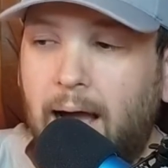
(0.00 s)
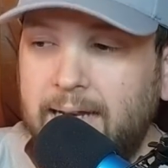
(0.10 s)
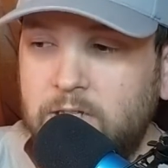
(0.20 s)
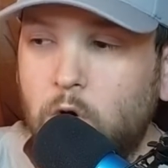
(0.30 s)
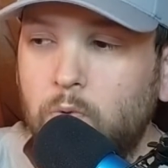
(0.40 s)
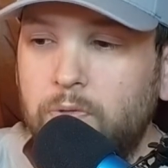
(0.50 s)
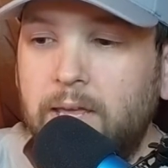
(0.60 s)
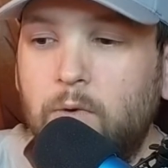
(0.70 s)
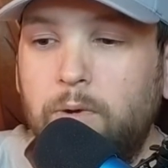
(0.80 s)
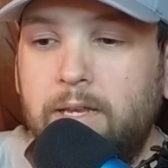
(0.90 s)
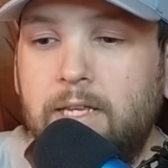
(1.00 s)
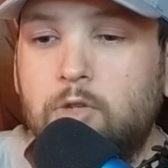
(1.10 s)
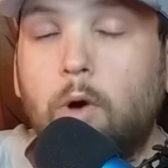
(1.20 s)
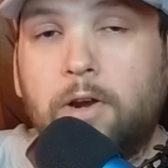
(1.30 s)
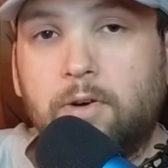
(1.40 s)
I don't think we need
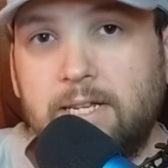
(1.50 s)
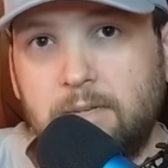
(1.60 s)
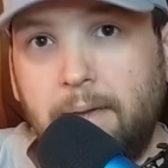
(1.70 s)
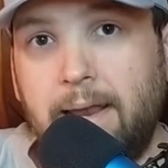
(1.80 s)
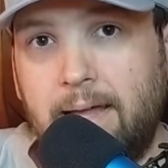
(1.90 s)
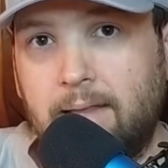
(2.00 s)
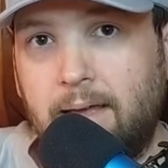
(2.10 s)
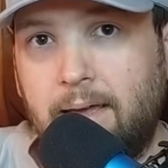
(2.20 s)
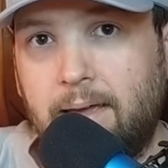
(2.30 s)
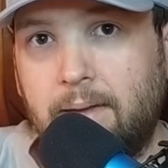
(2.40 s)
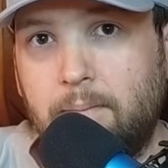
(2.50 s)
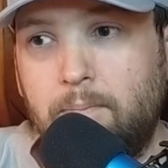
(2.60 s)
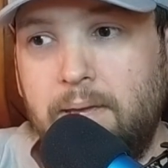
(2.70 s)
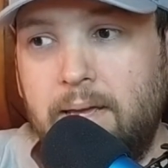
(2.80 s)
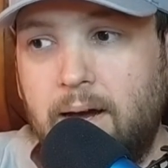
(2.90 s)
to underestimate LA
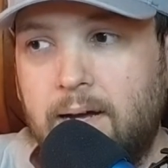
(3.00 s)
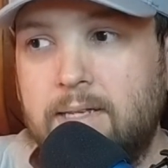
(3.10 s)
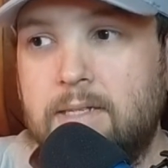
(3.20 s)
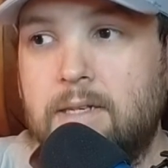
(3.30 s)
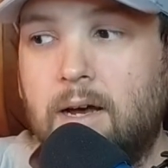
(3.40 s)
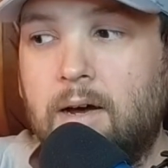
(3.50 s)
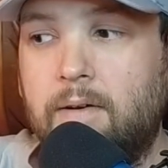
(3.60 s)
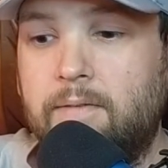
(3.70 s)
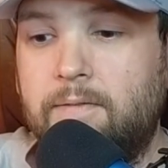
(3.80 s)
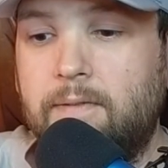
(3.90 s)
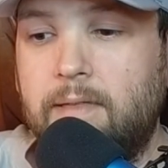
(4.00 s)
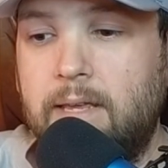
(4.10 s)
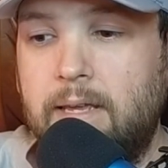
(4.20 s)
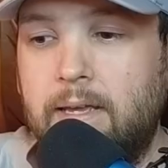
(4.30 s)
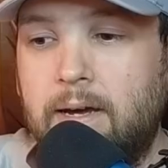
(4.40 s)
because of
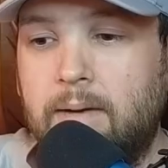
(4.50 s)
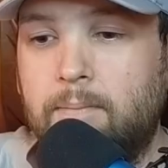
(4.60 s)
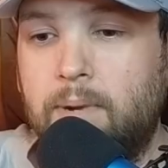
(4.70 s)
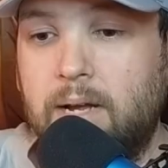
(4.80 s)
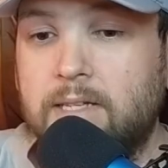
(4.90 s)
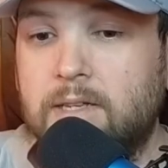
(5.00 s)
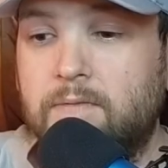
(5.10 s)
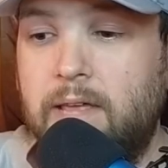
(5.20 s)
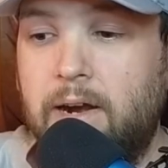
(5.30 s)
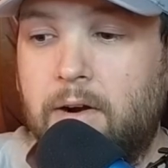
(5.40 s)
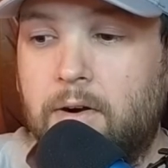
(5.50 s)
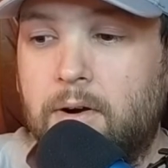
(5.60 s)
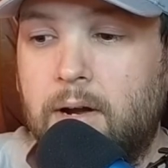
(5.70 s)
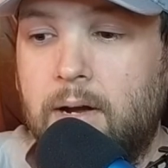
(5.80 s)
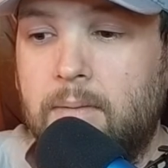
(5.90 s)
their
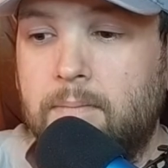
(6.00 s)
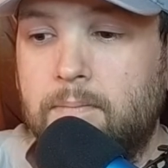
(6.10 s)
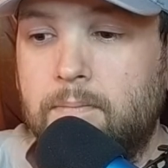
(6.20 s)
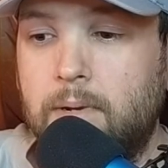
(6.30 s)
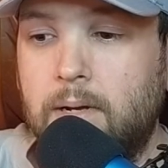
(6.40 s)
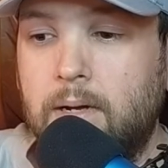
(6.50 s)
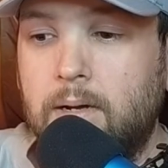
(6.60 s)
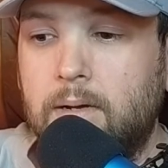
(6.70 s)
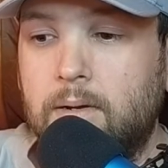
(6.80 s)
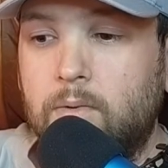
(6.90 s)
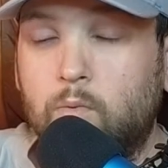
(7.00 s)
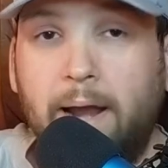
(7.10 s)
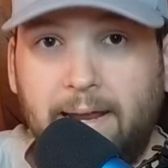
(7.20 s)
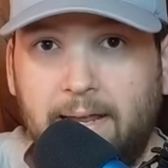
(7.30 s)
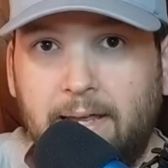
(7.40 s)

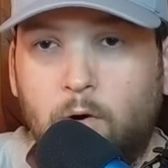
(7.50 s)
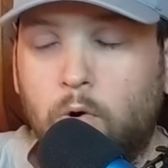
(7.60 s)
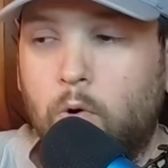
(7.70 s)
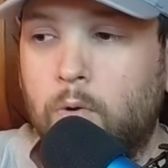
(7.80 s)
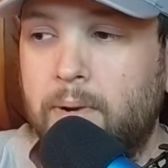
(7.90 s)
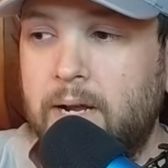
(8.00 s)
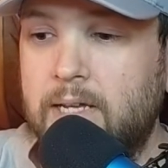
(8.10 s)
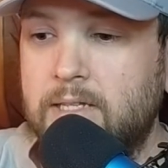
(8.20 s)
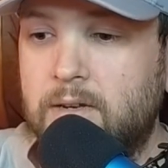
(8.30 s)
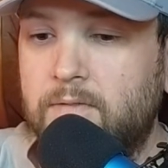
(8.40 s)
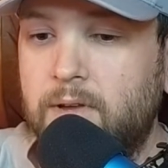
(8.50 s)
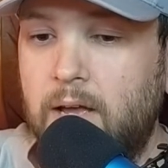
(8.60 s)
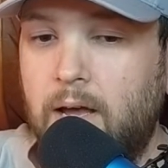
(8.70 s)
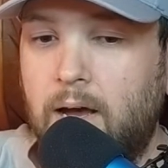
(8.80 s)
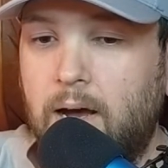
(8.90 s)
ranking or because of
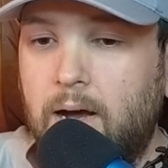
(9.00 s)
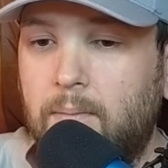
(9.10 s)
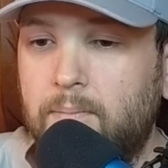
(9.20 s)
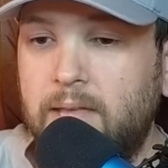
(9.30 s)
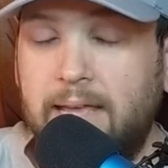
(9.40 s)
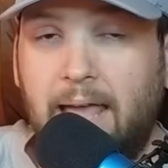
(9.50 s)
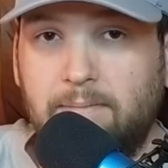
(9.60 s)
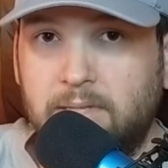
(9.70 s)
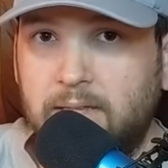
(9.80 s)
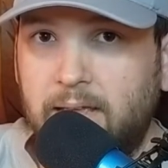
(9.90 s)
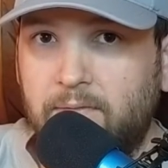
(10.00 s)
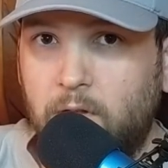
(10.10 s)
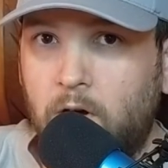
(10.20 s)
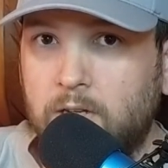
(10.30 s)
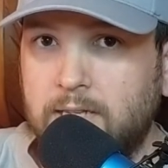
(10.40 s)
the games that they've
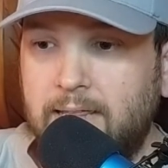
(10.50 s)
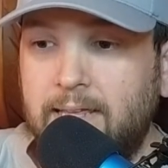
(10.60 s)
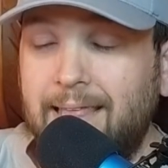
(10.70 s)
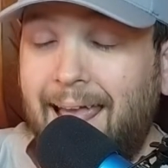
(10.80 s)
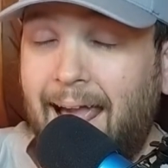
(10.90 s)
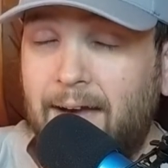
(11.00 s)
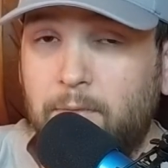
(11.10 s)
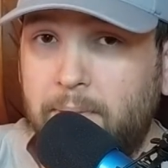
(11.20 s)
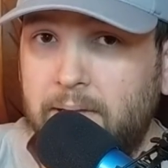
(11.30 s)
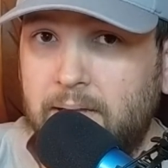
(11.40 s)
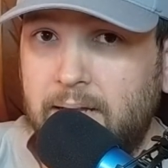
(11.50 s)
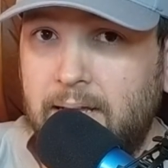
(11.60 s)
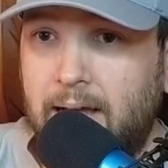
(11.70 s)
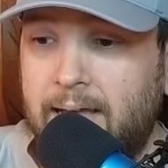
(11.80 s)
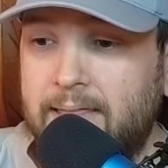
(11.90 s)
lost. I think they have ability.
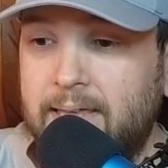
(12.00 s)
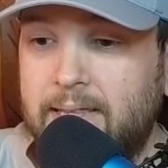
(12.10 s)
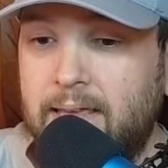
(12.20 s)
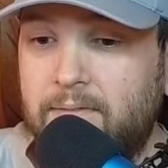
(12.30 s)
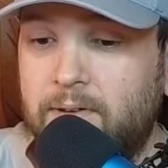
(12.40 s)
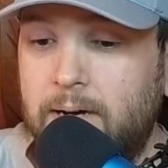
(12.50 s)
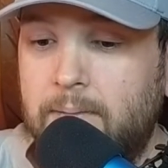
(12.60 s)
I think they've